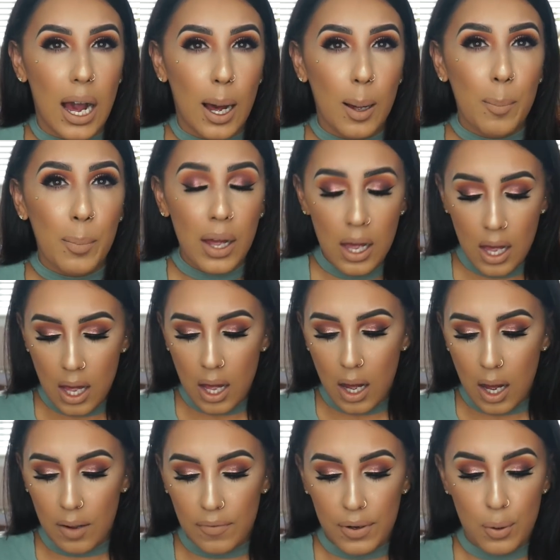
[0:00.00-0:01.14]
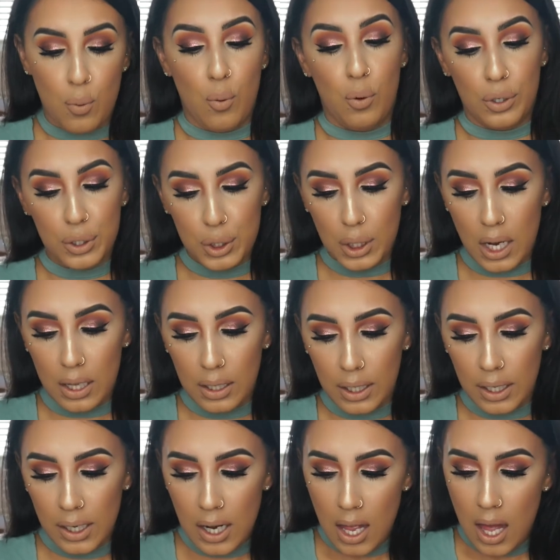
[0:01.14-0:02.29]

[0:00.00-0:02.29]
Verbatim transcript: up of an orange color